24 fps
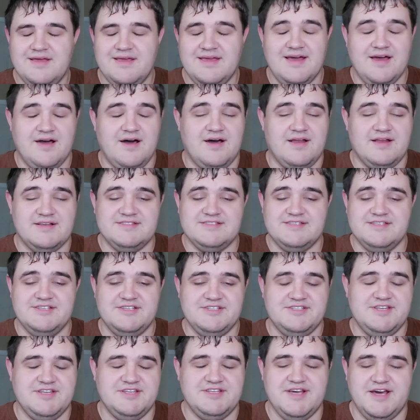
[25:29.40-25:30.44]
Yeah, honestly,
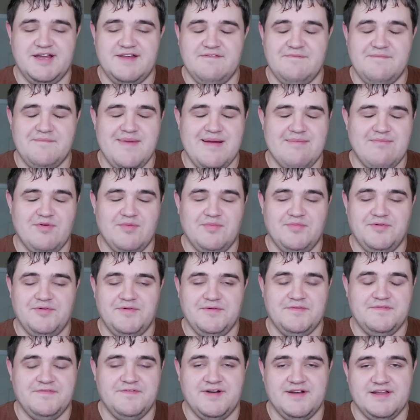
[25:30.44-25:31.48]
just a ton of memorable
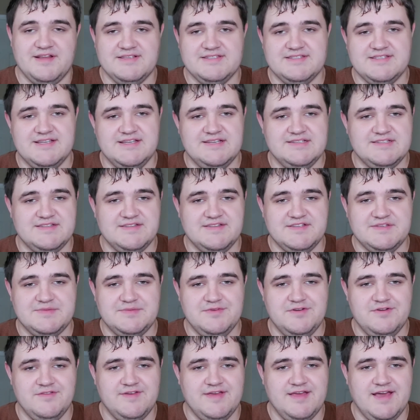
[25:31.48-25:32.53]
and funny scenes in this
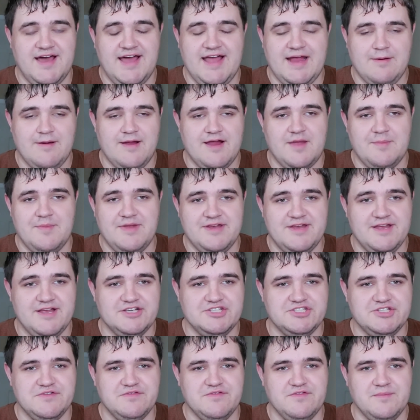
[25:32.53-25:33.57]
movie. High
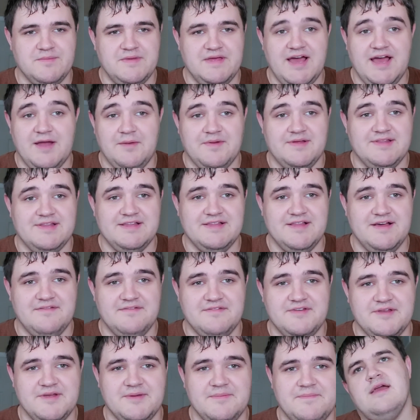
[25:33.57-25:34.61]
recommendation for me. I really
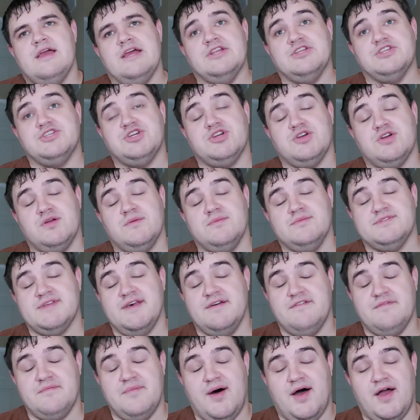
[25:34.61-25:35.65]
loved it. In terms
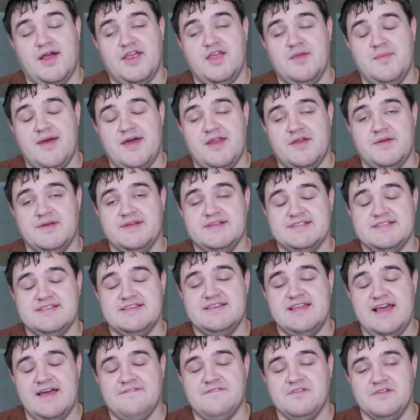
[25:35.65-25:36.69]
of mockumentaries,
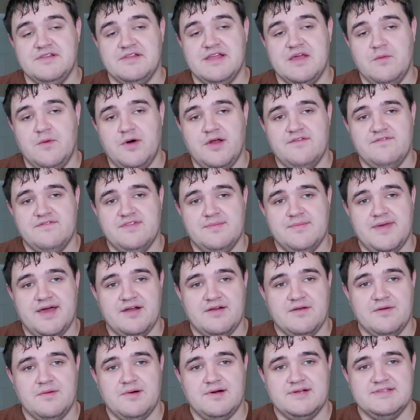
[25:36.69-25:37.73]
definitely one of the
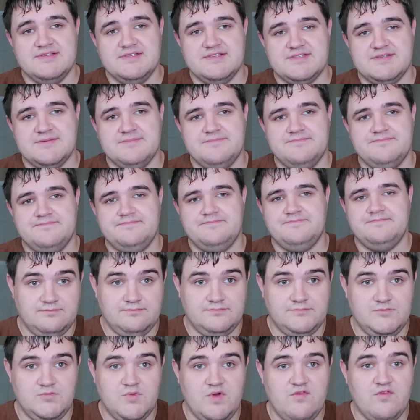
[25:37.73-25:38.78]
better ones.
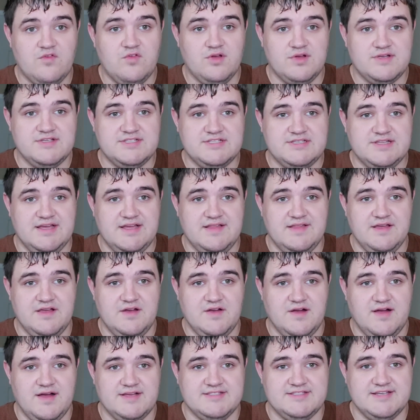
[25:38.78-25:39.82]
Do you ever look slightly
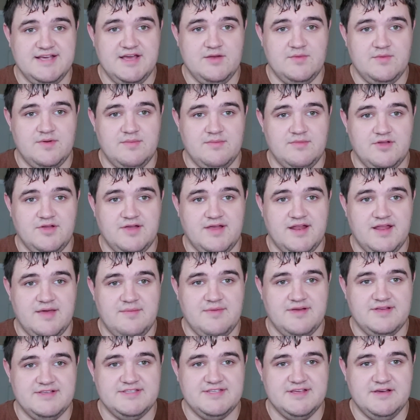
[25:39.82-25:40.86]
cross-eyed when I'm looking at
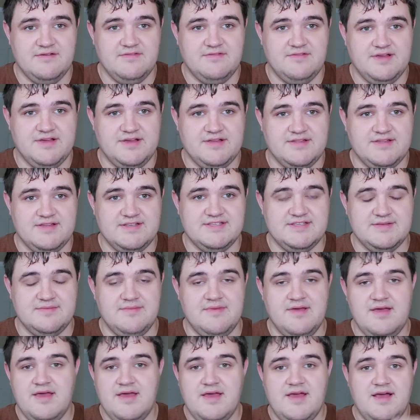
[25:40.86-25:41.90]
myself like this?
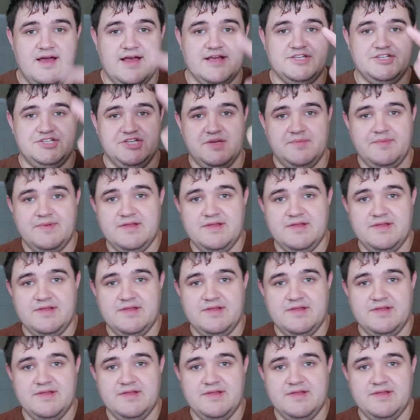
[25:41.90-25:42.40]
I should be